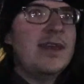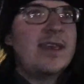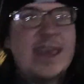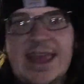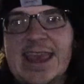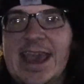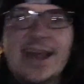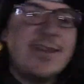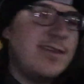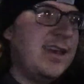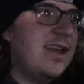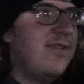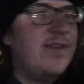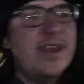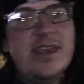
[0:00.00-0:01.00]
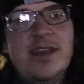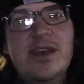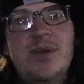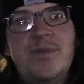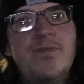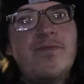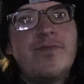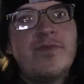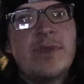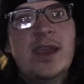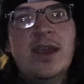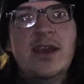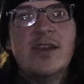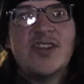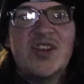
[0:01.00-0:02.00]
Kit Kats and everything, you know.
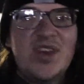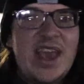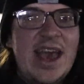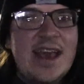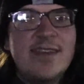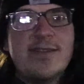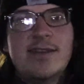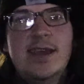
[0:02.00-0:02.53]
So guys,